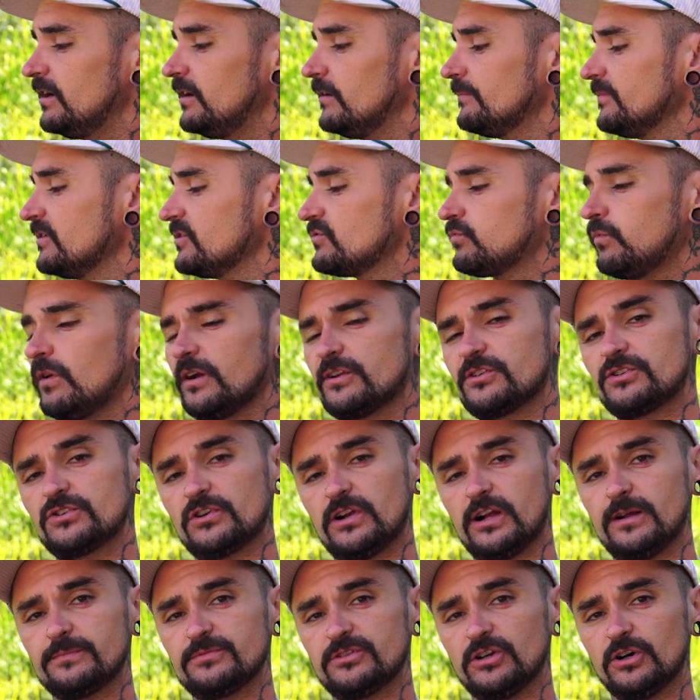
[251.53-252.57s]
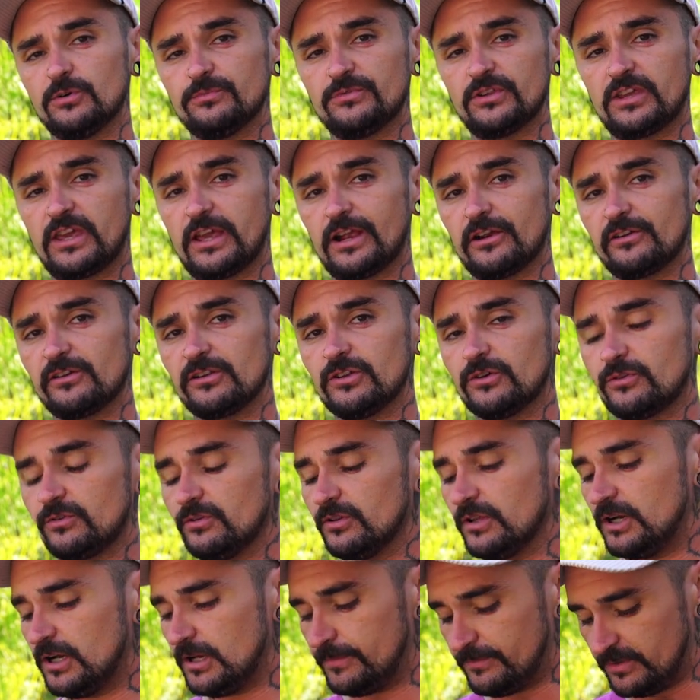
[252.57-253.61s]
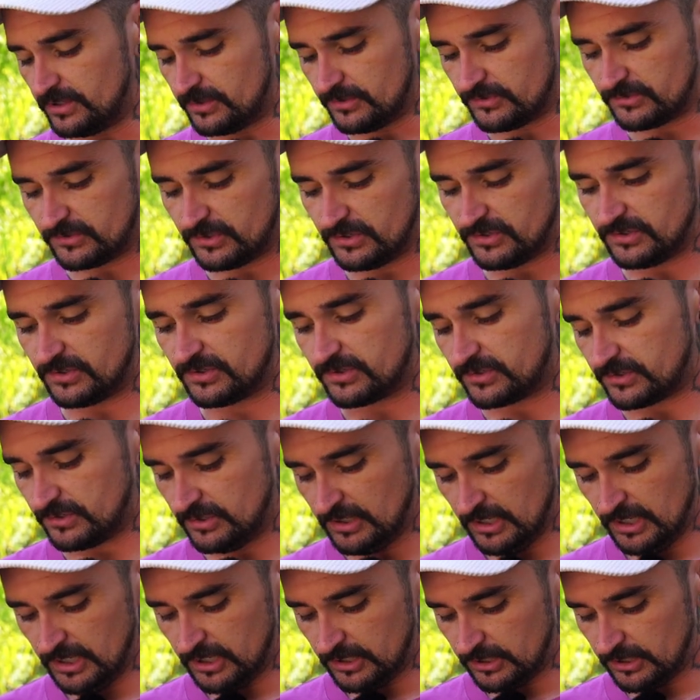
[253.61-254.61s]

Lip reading: These wide straps help the carry load a lot, because this is,